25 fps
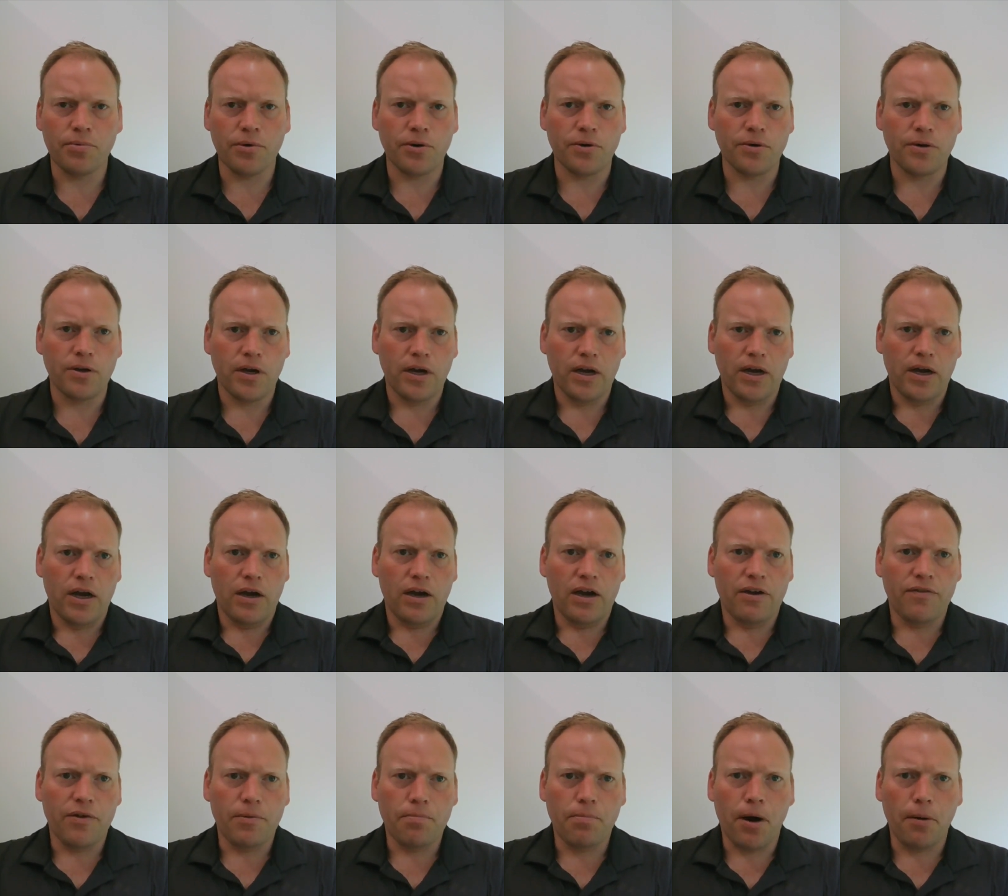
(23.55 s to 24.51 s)
But
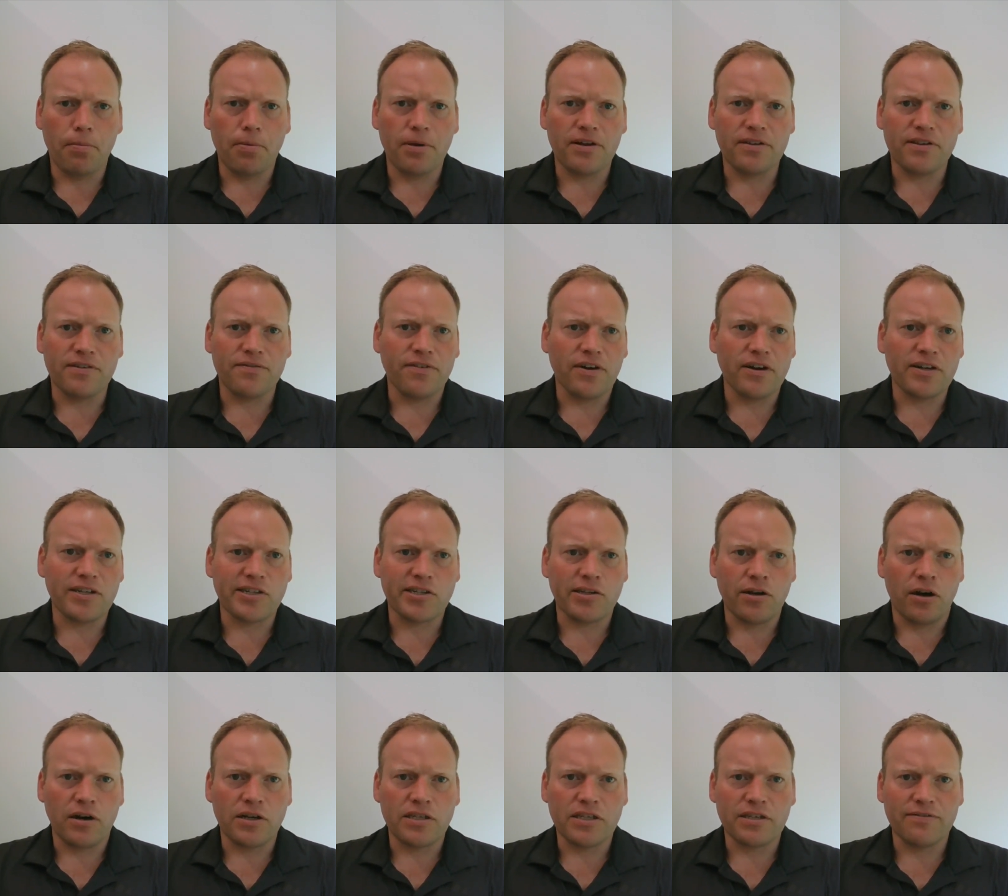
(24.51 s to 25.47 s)
if you pop it at the very
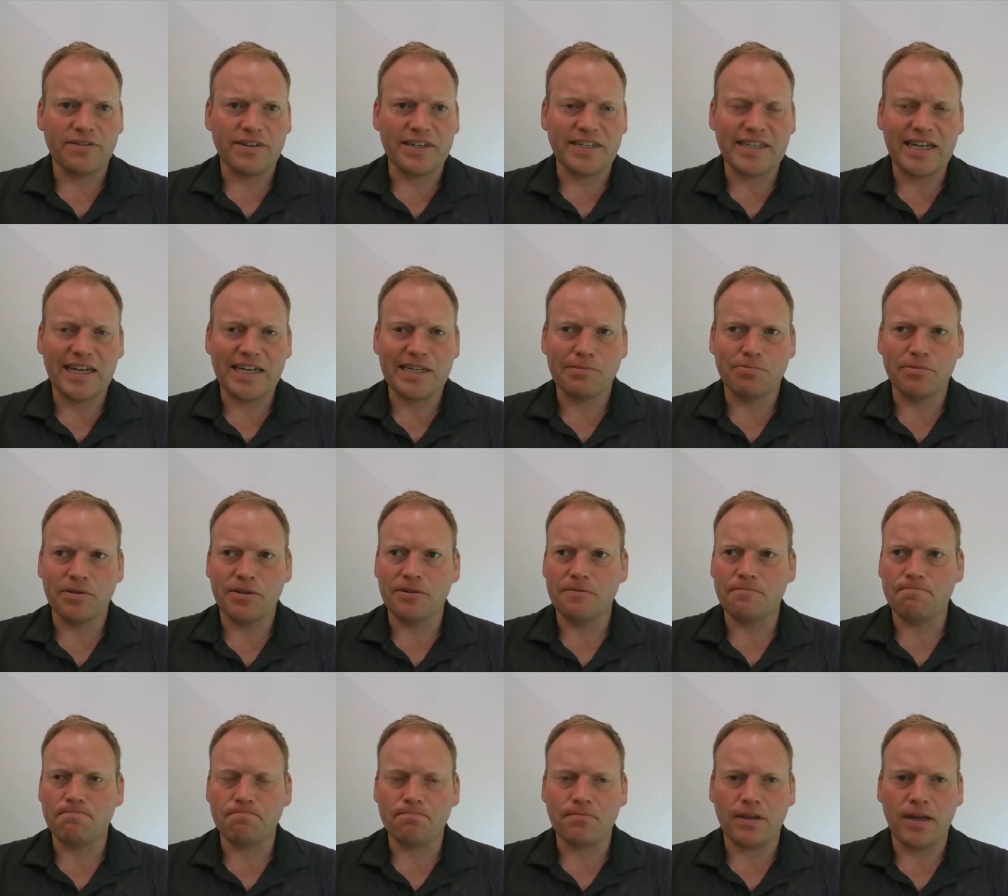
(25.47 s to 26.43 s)
start of an
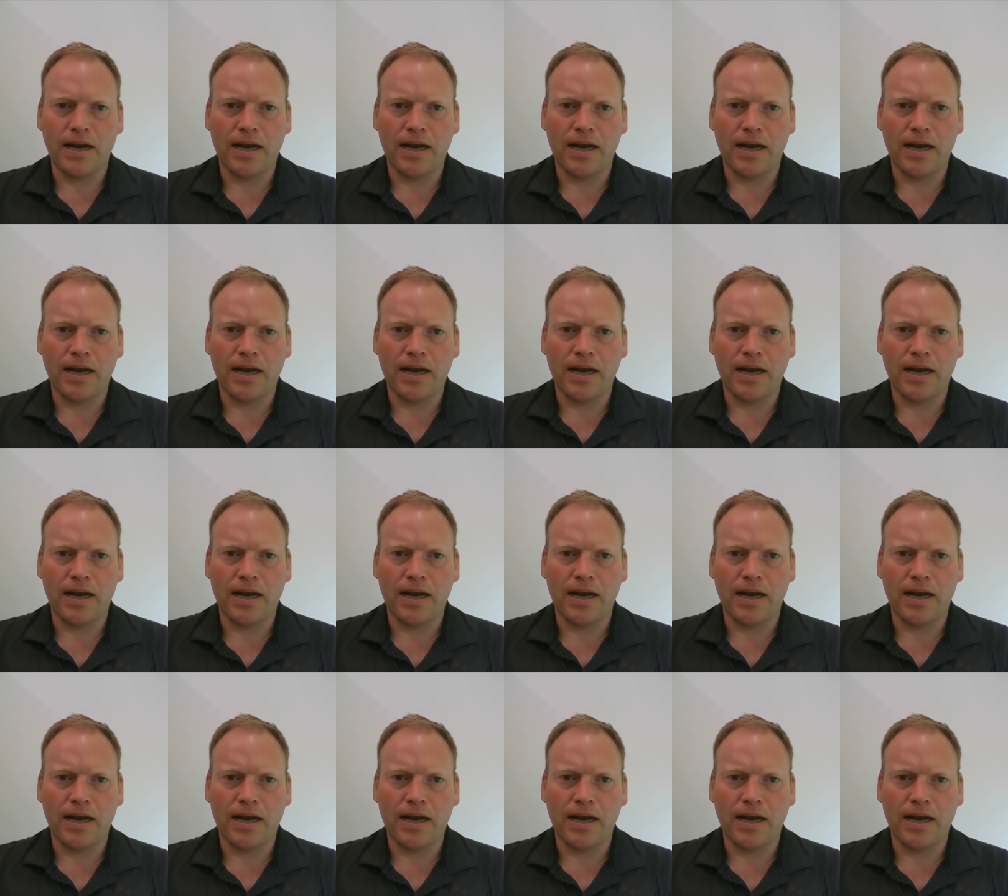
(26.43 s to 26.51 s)
assessment,